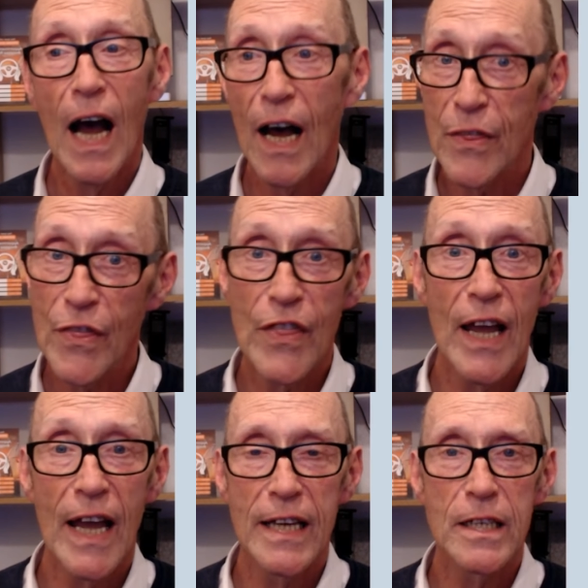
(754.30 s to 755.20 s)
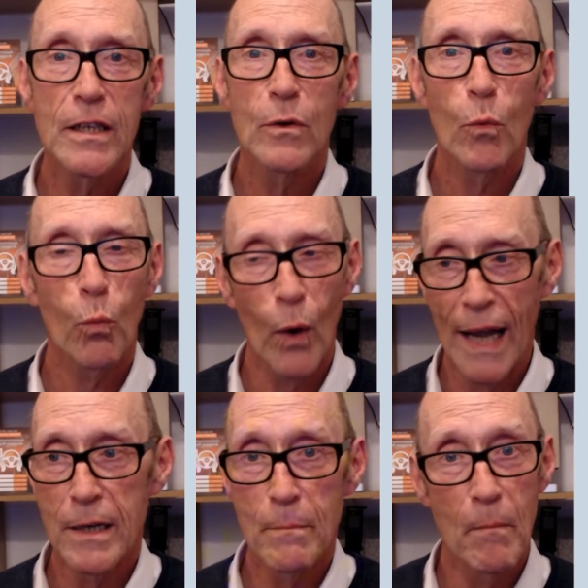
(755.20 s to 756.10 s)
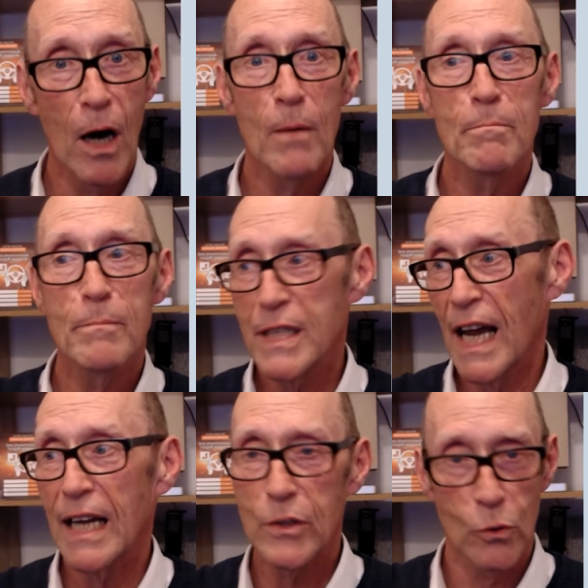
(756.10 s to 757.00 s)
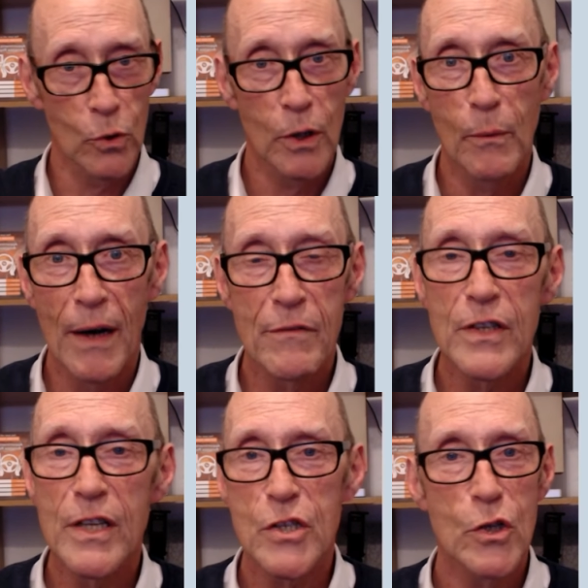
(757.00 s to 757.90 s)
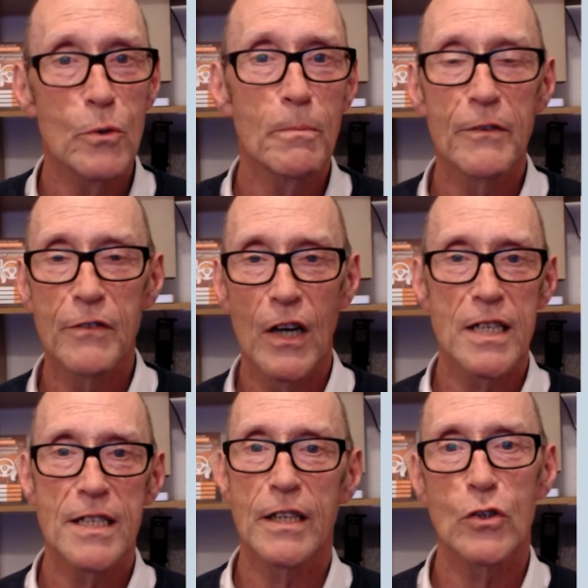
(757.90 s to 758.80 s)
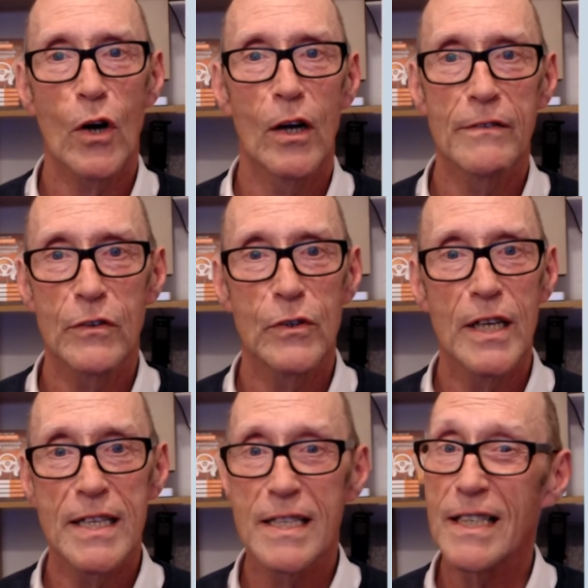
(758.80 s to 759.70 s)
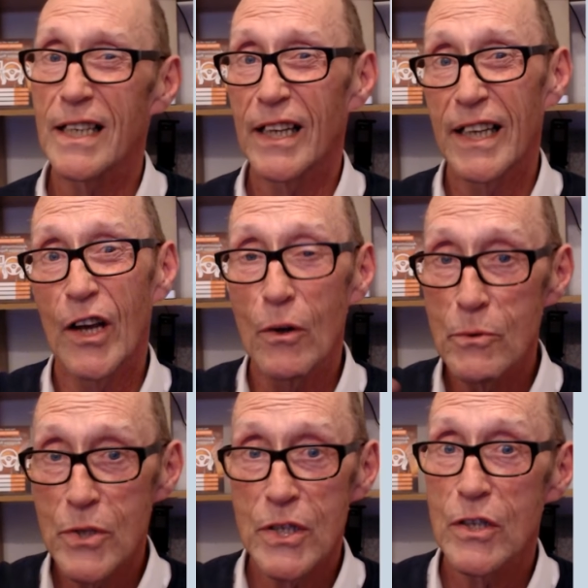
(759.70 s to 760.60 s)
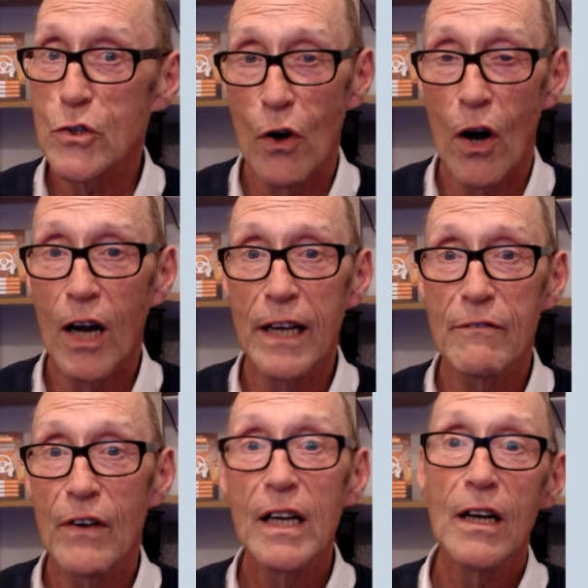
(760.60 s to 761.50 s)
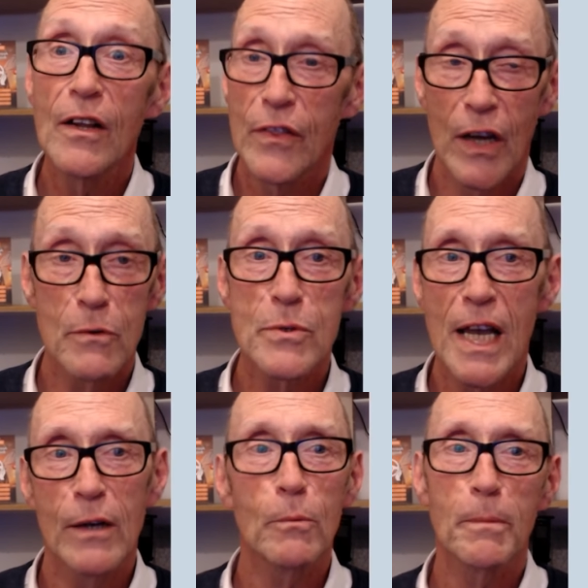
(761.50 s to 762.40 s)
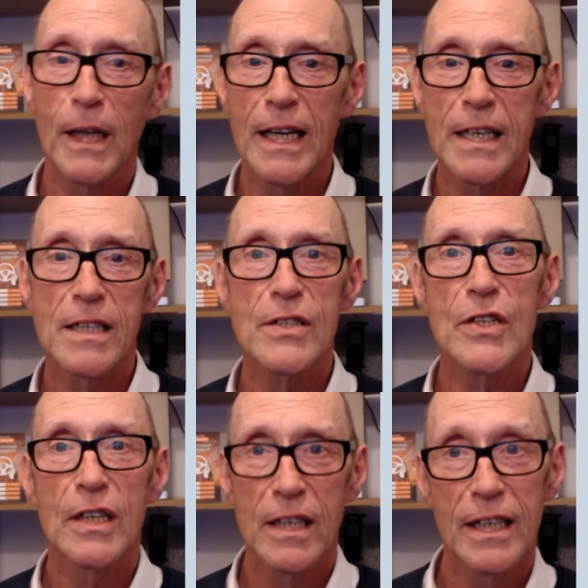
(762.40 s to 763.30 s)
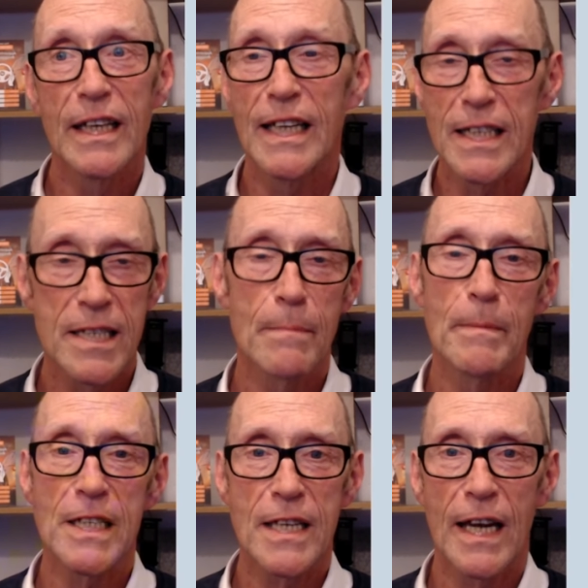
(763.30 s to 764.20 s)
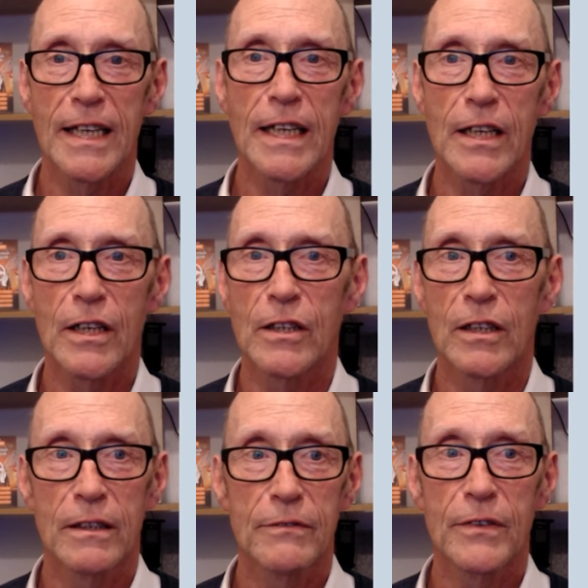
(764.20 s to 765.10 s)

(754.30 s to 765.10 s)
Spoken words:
And then when mom, dad, or whoever the supervising driver is goes to drive, those L plates need to be taken off.